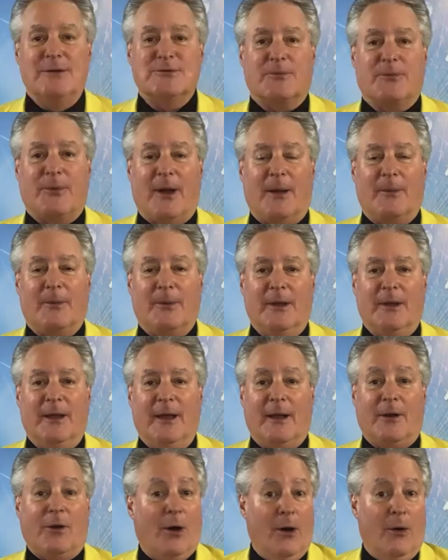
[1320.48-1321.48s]
you're probably
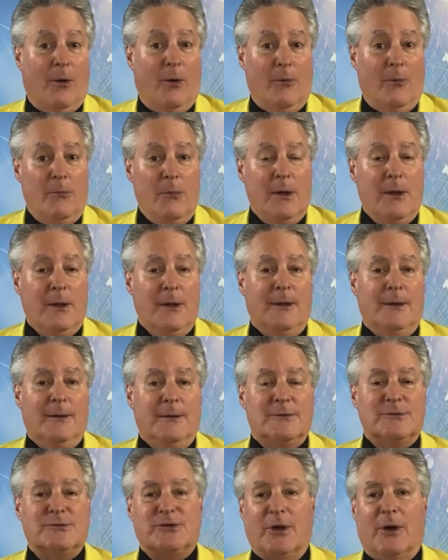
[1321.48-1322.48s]
at home.
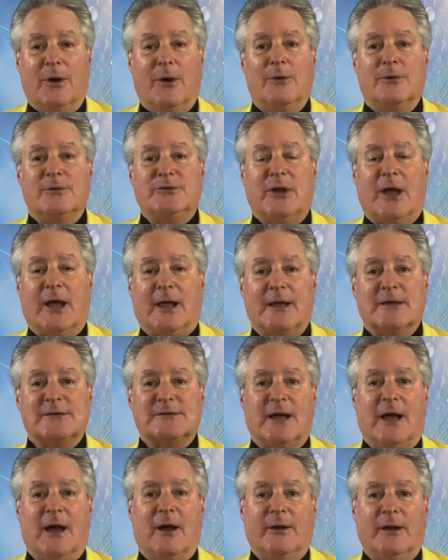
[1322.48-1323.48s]
So check us
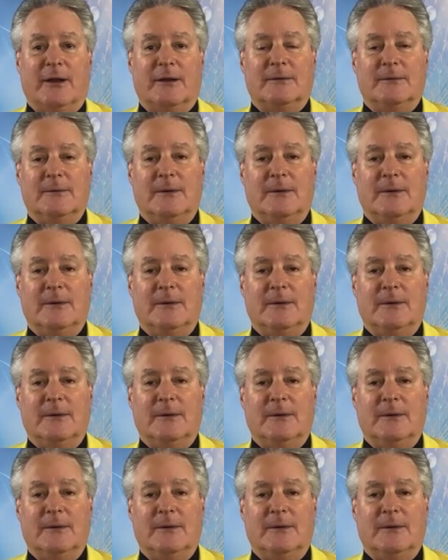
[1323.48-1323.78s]
out at